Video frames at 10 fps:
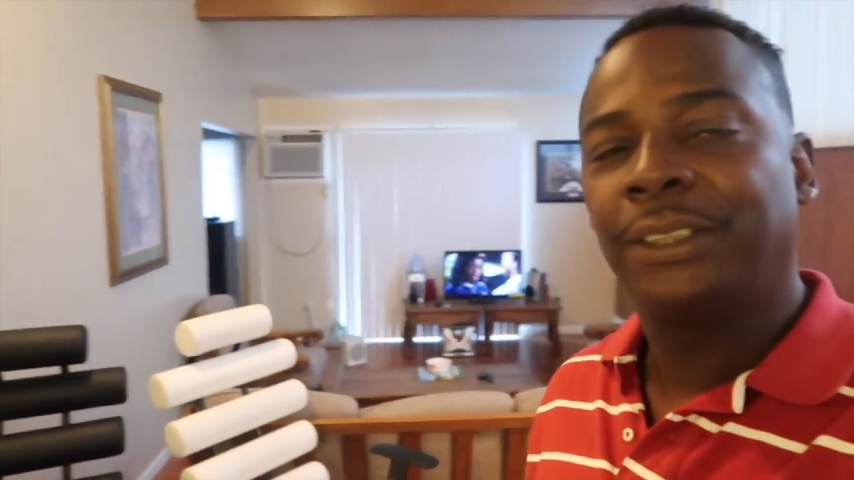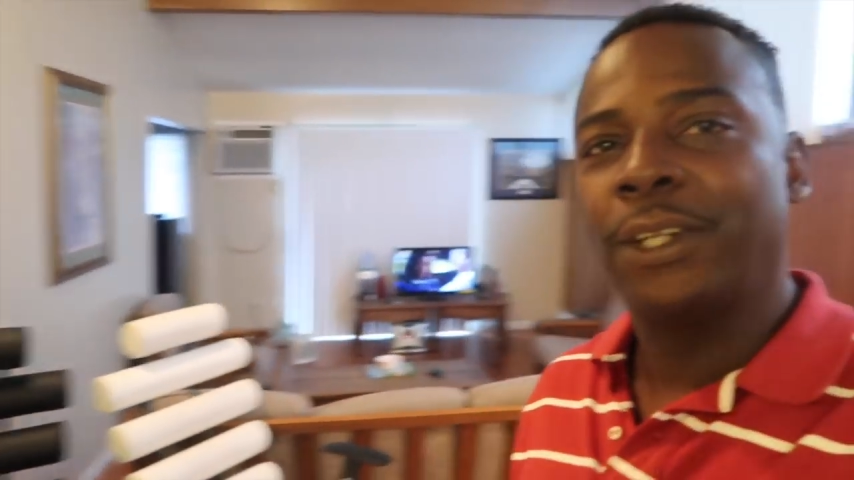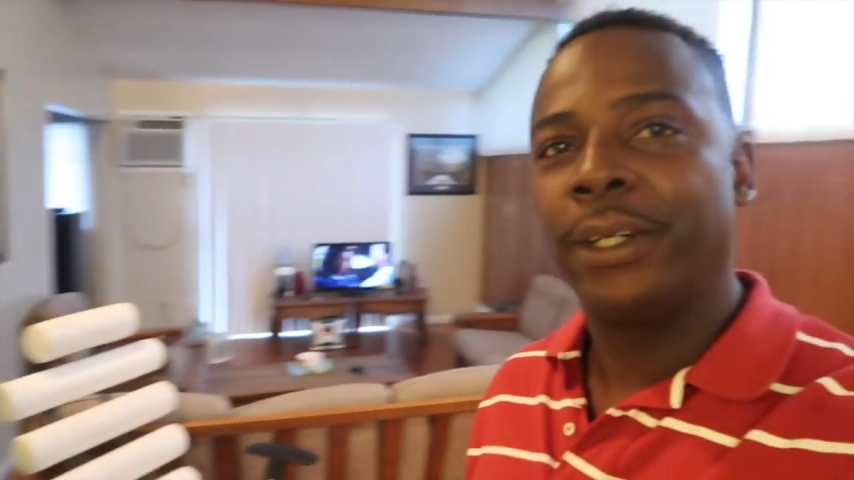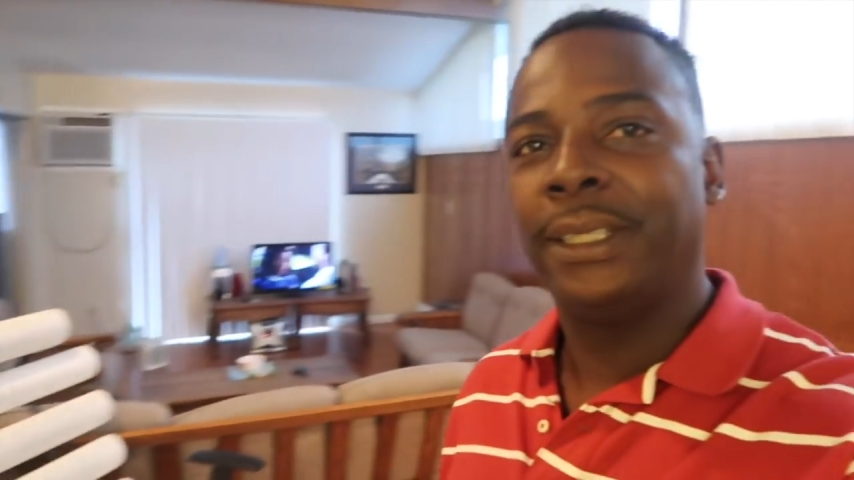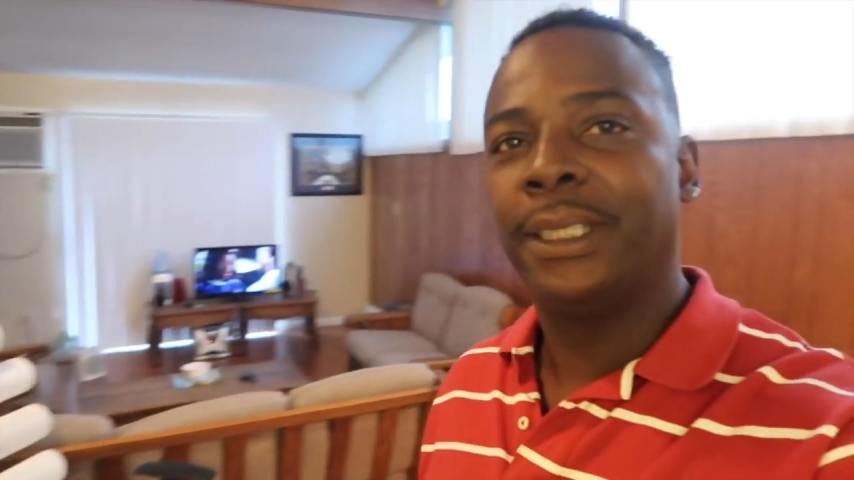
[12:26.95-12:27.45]
is
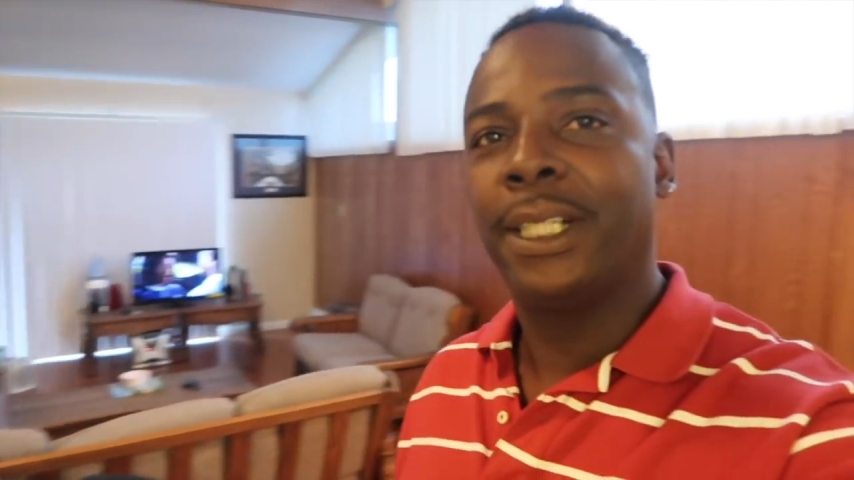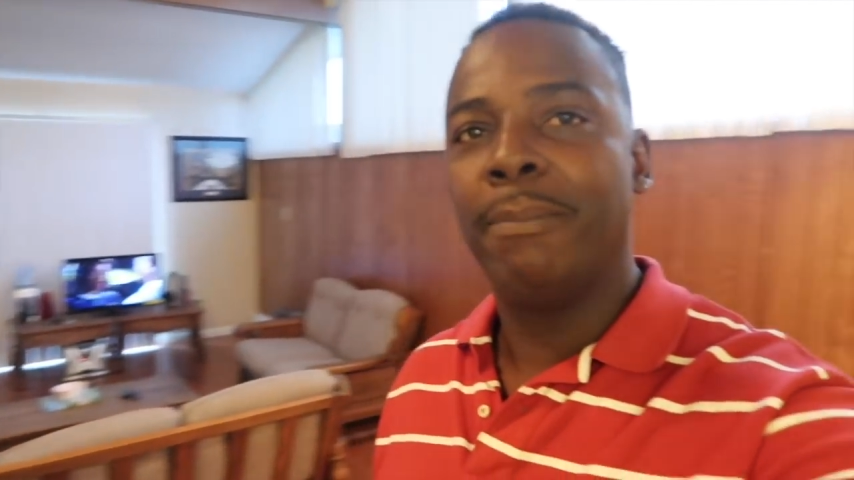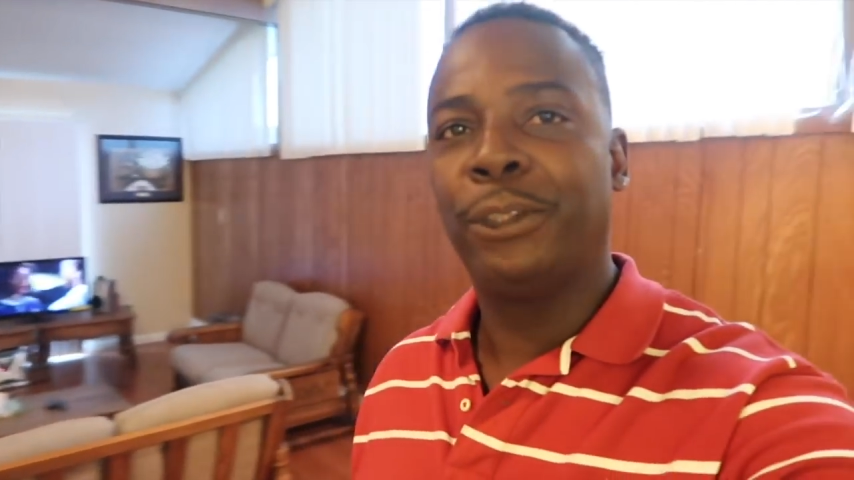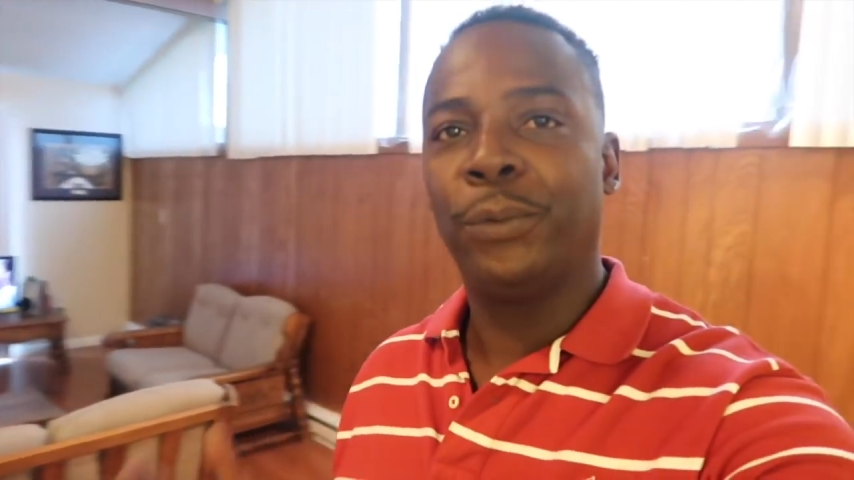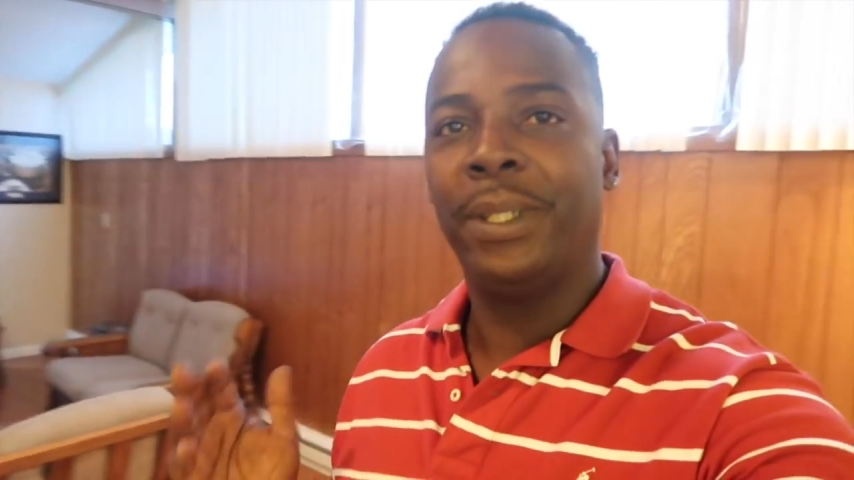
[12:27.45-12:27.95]
starting to
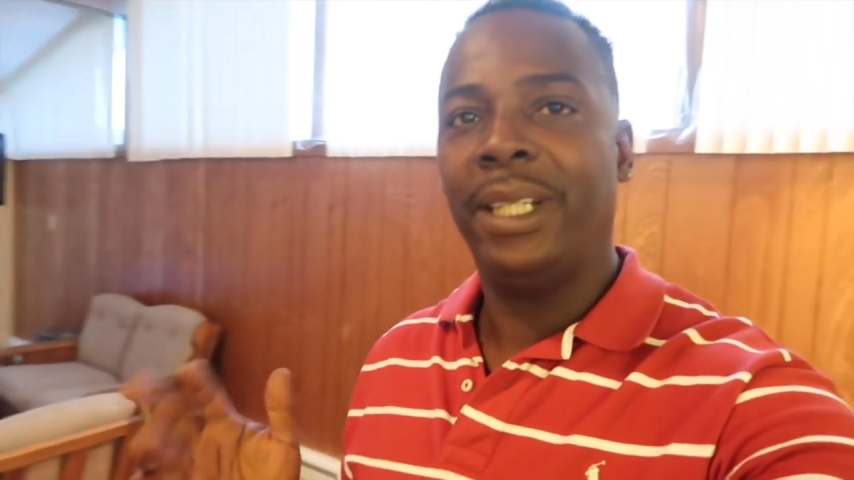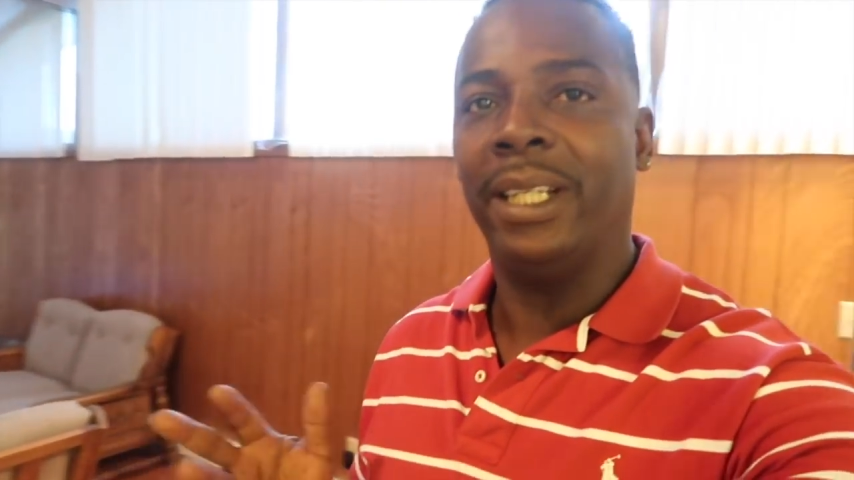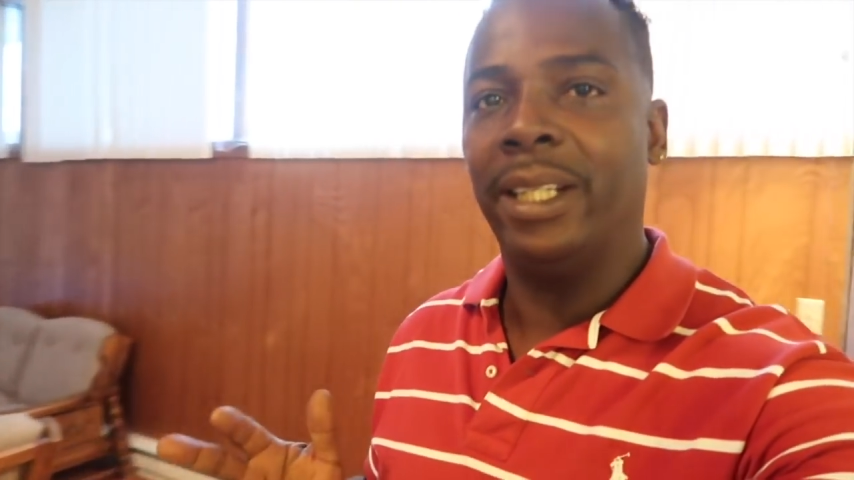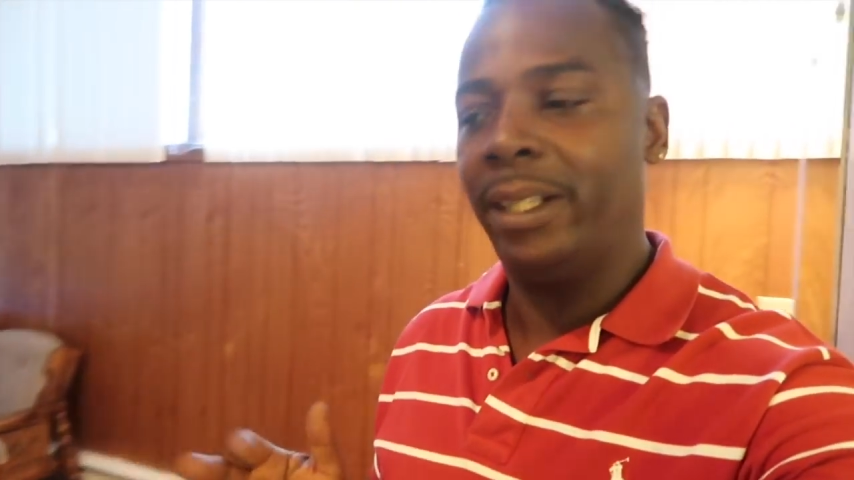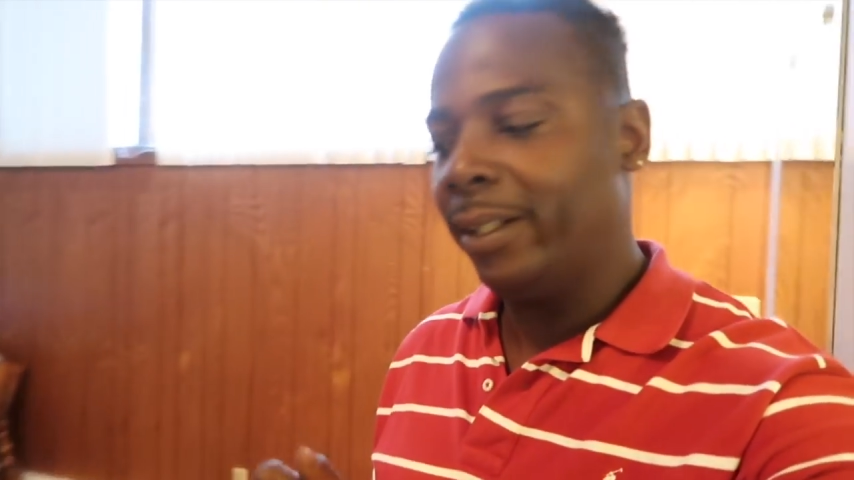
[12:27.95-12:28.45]
come to an
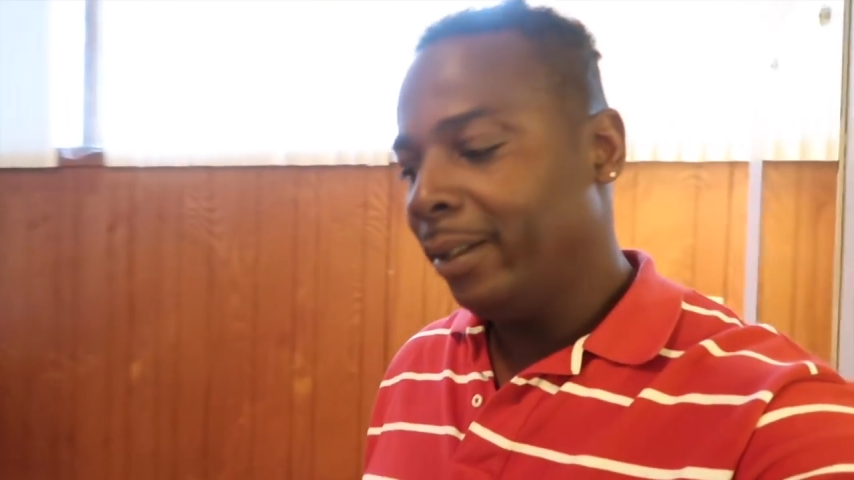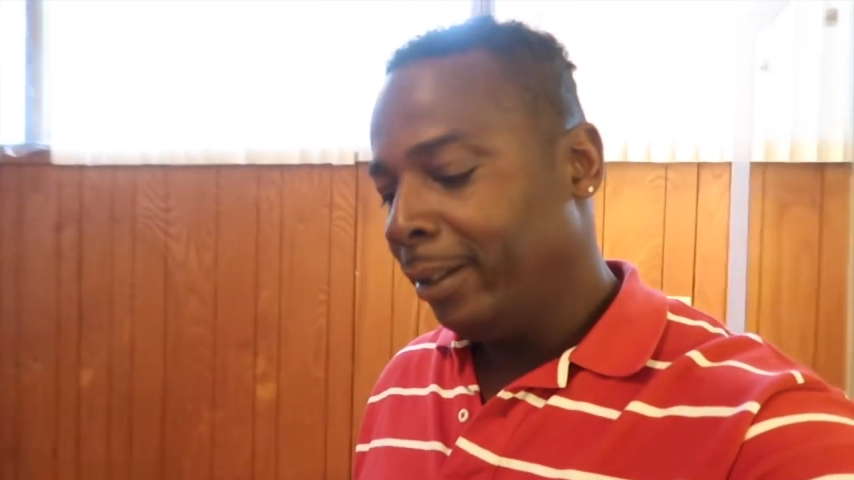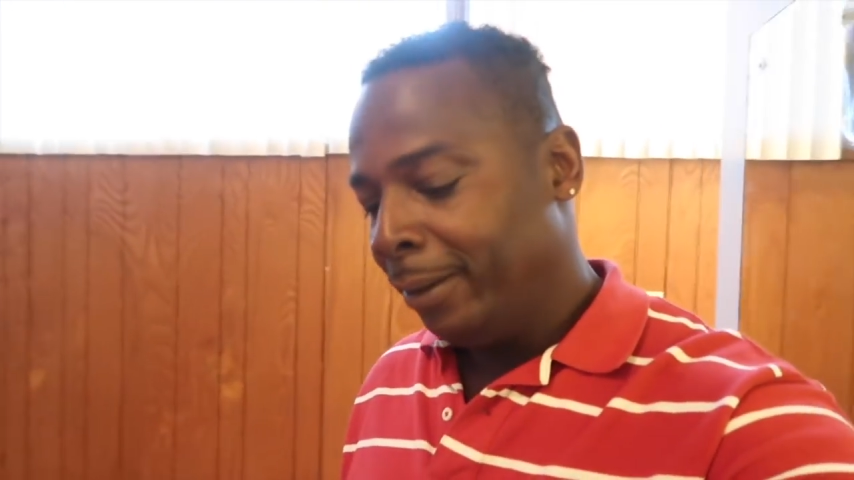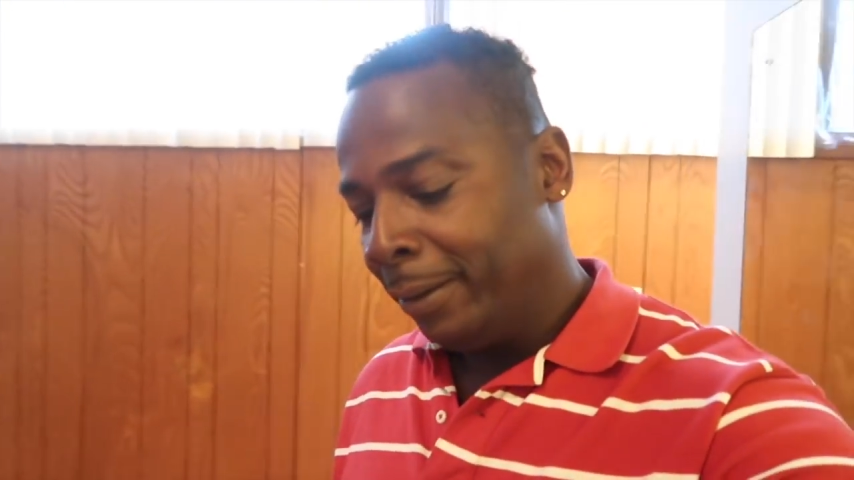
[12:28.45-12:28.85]
end.